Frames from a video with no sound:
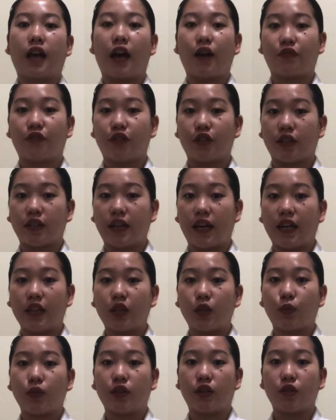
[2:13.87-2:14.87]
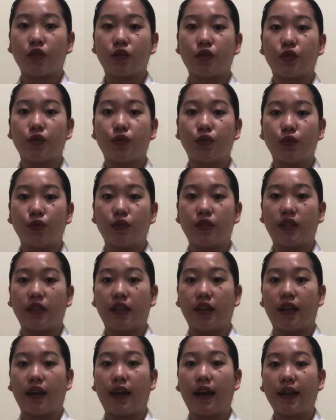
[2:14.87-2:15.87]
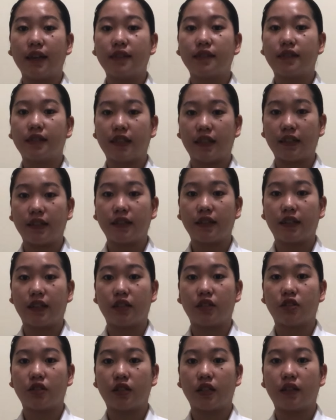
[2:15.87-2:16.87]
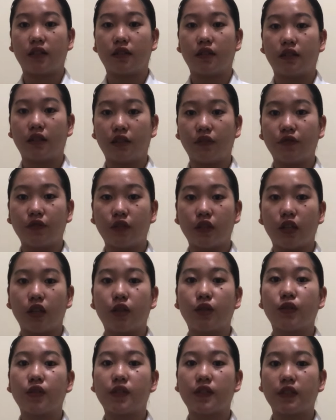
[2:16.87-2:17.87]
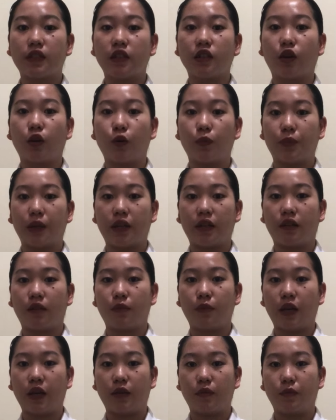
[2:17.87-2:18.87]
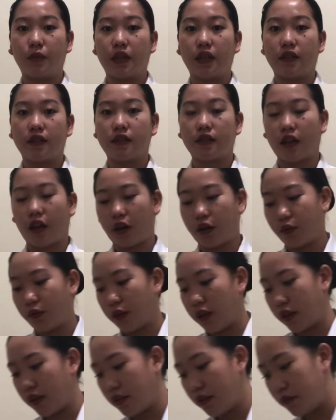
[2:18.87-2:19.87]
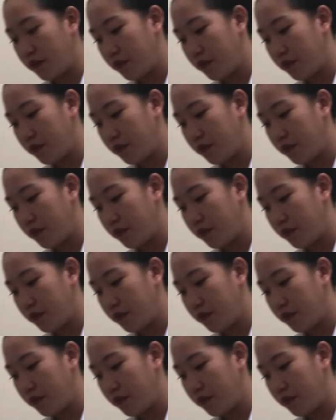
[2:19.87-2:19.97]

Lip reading: After that, we'll also do the head tilt and chin lift to still open the baby's airway.